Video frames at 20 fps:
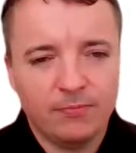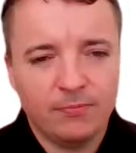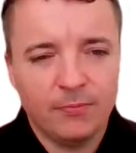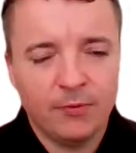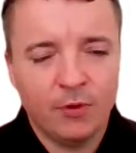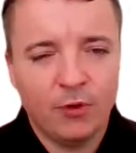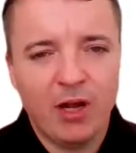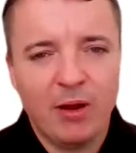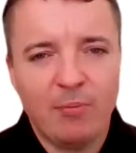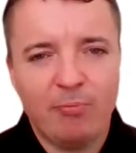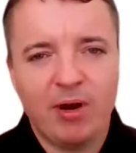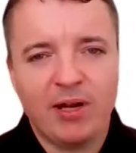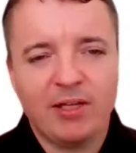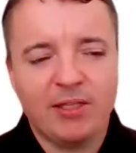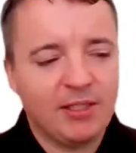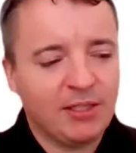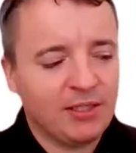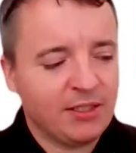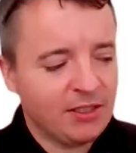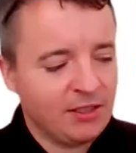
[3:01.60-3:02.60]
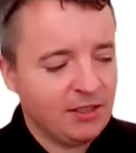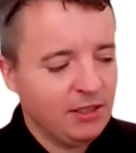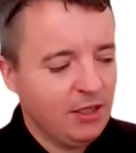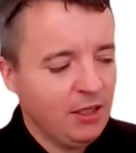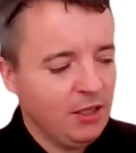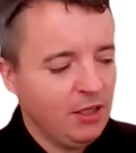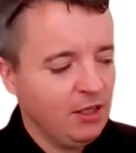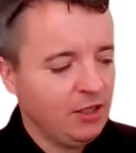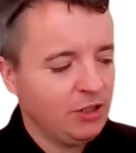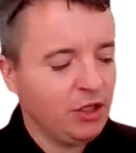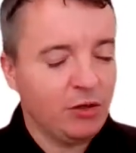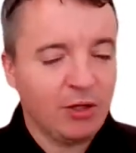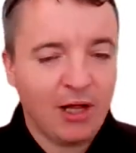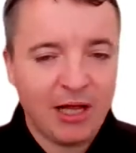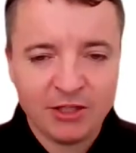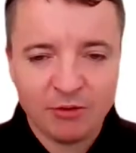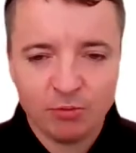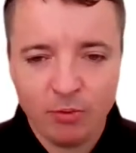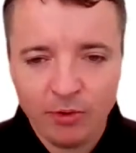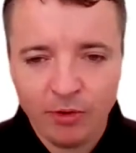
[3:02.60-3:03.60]
Okay, practice. So
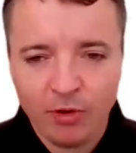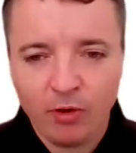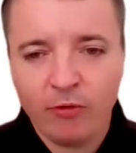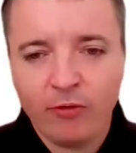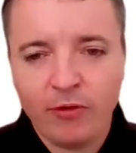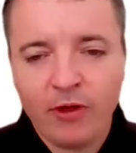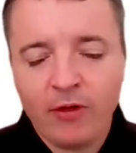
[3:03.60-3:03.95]
as with all the